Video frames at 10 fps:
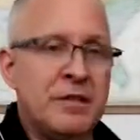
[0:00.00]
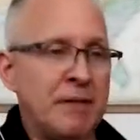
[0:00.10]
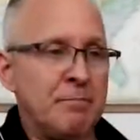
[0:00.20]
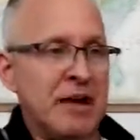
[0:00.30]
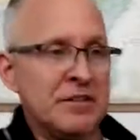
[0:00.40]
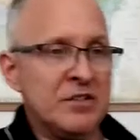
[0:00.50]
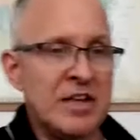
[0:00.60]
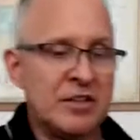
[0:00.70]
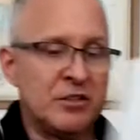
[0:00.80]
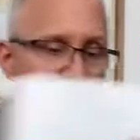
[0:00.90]
that
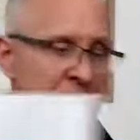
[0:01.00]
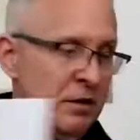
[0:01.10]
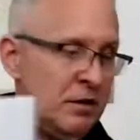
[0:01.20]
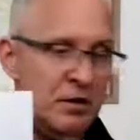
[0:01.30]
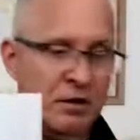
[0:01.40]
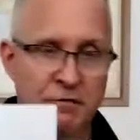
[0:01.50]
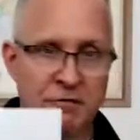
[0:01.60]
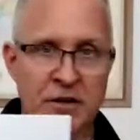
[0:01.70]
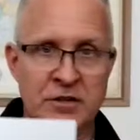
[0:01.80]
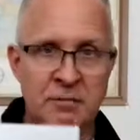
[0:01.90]
bisects me
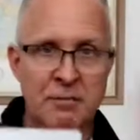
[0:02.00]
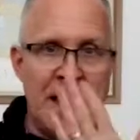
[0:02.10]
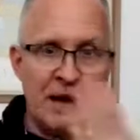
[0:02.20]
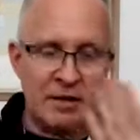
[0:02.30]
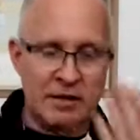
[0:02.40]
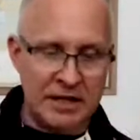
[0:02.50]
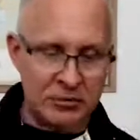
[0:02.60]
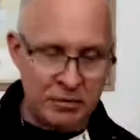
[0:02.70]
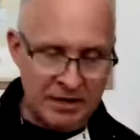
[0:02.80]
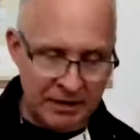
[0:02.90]
front and back, and
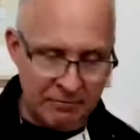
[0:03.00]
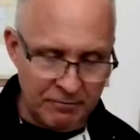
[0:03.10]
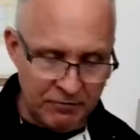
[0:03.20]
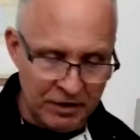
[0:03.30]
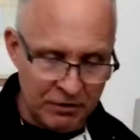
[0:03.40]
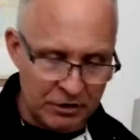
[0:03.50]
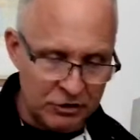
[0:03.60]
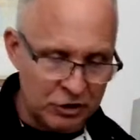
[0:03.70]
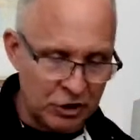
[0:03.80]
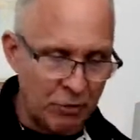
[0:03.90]
that's what that figure
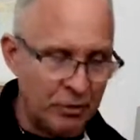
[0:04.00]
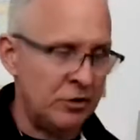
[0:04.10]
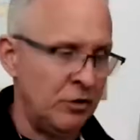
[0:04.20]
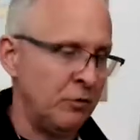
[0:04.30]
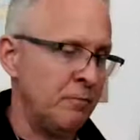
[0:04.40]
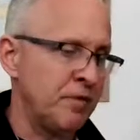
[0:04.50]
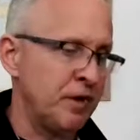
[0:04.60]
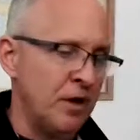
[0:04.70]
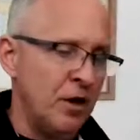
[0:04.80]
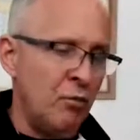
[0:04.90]
is showing you.
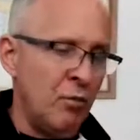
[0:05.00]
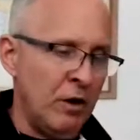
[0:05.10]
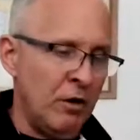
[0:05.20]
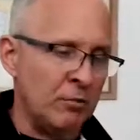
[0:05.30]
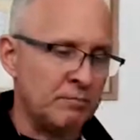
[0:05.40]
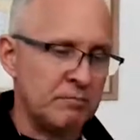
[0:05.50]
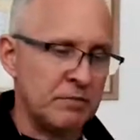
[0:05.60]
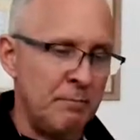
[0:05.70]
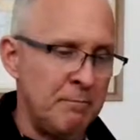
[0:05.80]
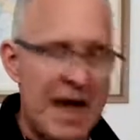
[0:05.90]
Well,
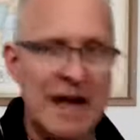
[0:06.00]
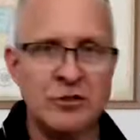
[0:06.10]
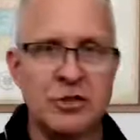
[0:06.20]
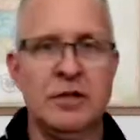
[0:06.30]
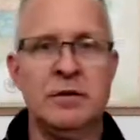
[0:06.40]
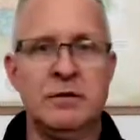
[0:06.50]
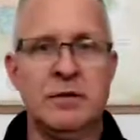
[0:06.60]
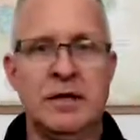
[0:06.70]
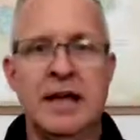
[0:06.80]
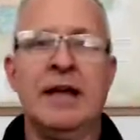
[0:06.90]
imagine,
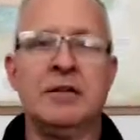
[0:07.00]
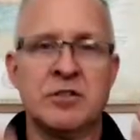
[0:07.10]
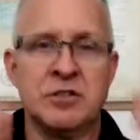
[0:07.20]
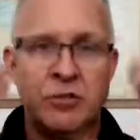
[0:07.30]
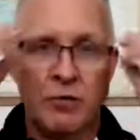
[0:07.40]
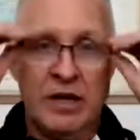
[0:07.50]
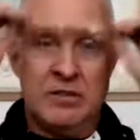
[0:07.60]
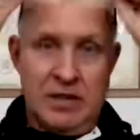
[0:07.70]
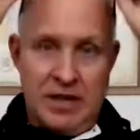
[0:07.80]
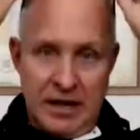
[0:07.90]
again, this is the way
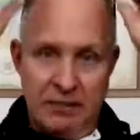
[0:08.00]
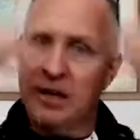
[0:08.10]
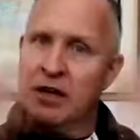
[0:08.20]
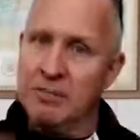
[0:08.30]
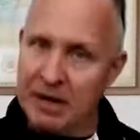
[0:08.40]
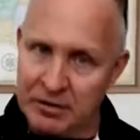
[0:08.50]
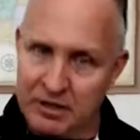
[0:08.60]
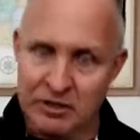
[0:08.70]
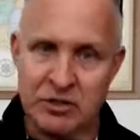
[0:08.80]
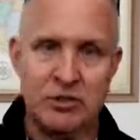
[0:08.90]
to kind of think about
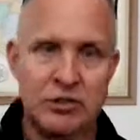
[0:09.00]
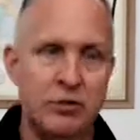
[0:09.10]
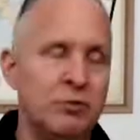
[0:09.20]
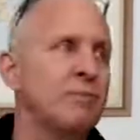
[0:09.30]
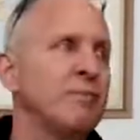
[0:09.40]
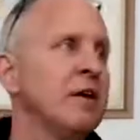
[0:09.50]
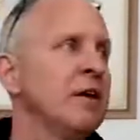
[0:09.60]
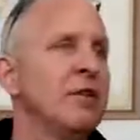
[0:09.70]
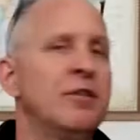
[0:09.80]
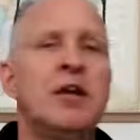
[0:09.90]
this, is you
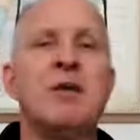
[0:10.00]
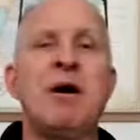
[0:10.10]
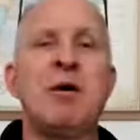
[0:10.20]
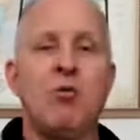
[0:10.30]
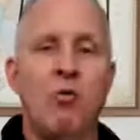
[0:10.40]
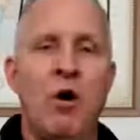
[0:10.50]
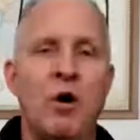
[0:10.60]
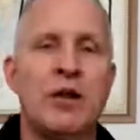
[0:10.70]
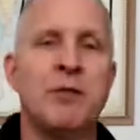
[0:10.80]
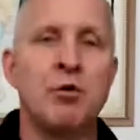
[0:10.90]
think about
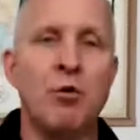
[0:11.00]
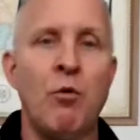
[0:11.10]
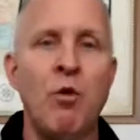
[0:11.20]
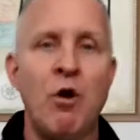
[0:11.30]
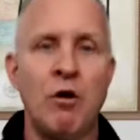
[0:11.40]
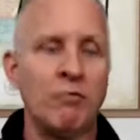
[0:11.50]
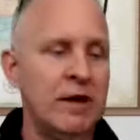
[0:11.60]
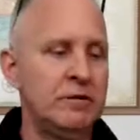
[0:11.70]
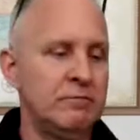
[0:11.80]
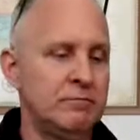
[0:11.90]
walking up to a wall,
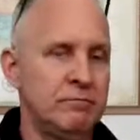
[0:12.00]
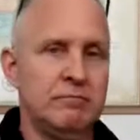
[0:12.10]
right?